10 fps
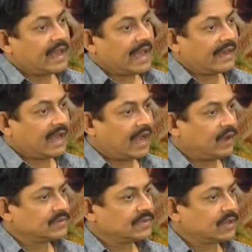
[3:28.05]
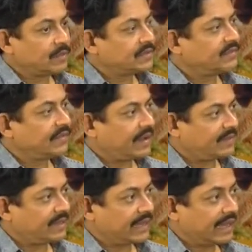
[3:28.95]
and how his adopted
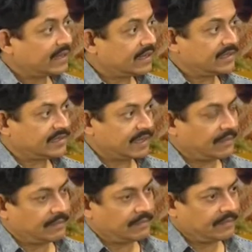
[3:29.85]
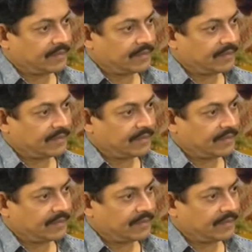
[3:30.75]
family encourages him